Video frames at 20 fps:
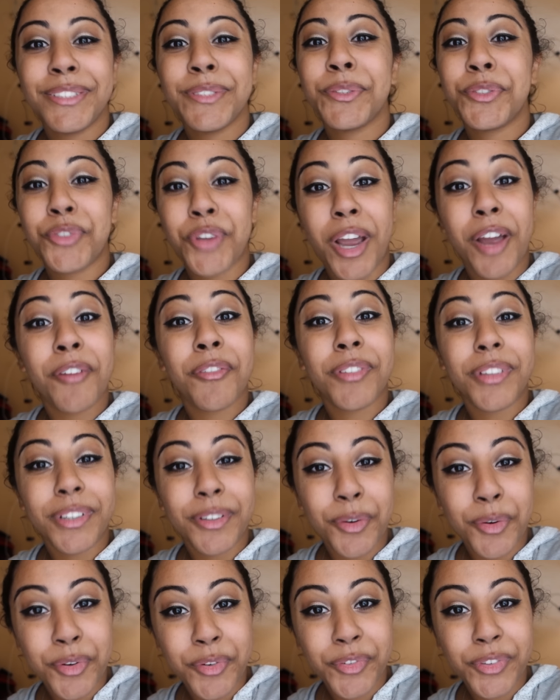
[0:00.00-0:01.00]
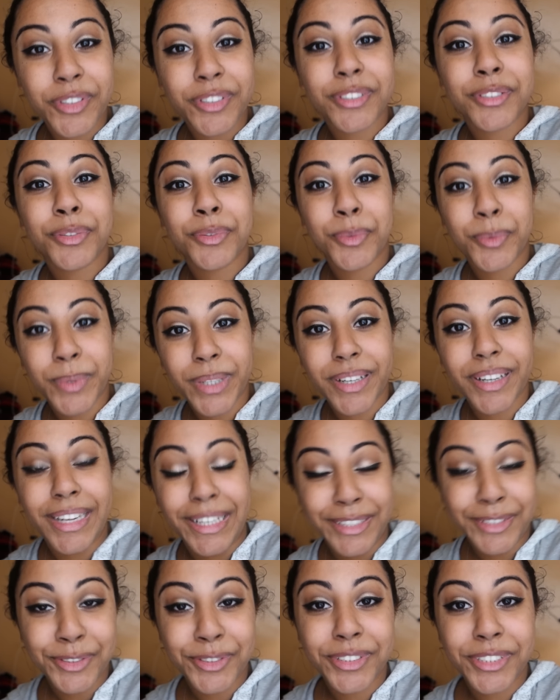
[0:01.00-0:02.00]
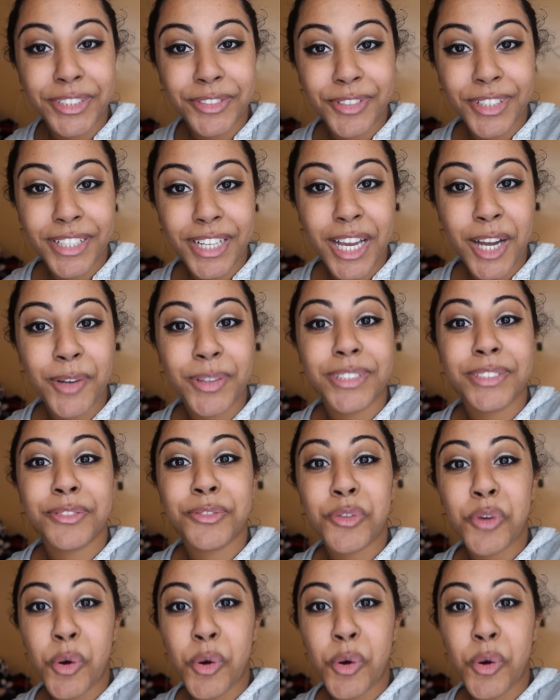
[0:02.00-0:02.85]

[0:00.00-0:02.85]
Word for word: so traveling over to where Angel is right now is